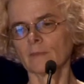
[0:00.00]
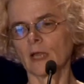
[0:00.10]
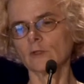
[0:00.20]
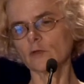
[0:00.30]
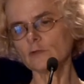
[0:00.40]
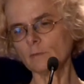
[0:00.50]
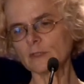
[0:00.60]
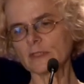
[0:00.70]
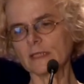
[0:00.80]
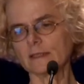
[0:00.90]
And those
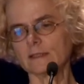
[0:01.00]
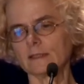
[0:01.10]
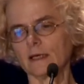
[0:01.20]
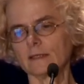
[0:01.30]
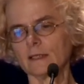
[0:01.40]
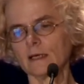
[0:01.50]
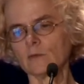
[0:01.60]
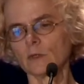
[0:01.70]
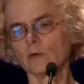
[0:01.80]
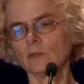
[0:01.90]
numbers in
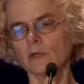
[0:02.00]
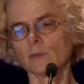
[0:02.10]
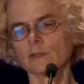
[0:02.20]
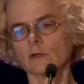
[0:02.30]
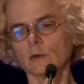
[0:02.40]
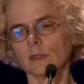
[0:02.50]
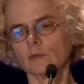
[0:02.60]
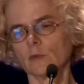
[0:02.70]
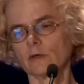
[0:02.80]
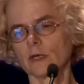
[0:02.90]
1999 were only observed in
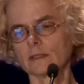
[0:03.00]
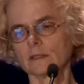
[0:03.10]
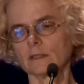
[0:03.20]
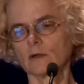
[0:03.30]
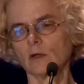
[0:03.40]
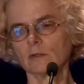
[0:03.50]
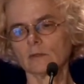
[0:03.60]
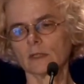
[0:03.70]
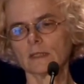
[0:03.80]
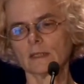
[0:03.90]
2 areas in the
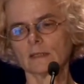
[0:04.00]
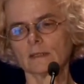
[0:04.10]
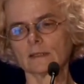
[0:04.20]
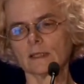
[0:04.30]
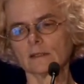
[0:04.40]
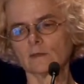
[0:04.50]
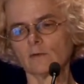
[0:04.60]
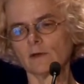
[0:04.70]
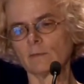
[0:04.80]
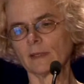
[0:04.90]
country, the center
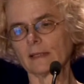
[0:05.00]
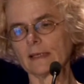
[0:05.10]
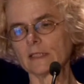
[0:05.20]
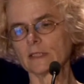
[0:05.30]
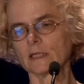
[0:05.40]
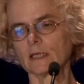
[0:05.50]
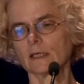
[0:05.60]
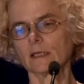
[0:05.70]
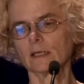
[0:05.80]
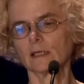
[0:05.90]
of
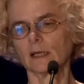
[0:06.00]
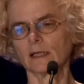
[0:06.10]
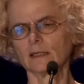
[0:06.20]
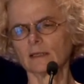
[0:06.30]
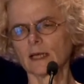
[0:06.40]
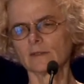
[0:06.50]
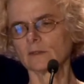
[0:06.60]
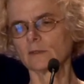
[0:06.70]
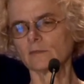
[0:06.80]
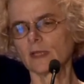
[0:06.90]
Appalachia. I
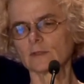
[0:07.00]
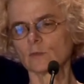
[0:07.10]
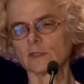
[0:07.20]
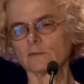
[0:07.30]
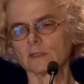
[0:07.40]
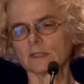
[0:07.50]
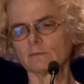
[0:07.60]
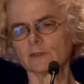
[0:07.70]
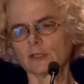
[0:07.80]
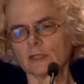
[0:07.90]
don't know if that's West
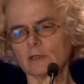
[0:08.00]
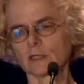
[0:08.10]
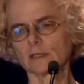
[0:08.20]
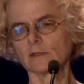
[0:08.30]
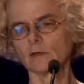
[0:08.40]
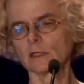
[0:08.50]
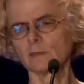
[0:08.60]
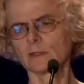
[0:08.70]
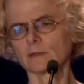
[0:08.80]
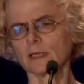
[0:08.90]
Virginia or Kentucky,
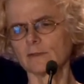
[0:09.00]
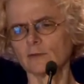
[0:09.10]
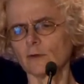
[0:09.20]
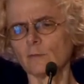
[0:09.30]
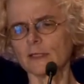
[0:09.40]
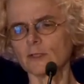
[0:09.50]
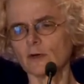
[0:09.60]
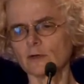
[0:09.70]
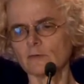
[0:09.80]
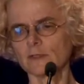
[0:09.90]
because I don't know my
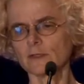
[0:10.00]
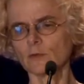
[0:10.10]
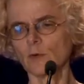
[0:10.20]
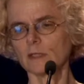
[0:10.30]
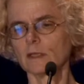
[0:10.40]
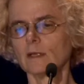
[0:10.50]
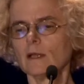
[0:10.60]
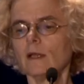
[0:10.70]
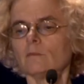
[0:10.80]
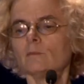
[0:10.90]
geography so well.
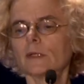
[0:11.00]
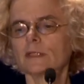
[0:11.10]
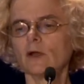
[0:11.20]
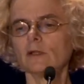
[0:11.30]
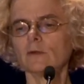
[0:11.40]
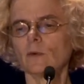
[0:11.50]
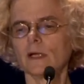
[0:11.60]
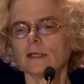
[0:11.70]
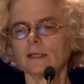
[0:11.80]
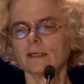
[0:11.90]
But the other
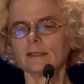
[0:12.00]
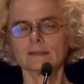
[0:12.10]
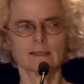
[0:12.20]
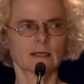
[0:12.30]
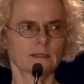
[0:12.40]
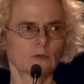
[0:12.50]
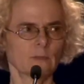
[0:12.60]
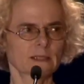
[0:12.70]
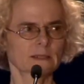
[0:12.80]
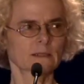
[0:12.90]
one is New
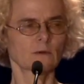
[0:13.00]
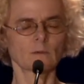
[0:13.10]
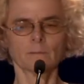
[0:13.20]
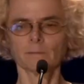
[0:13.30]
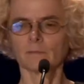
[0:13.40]
Mexico.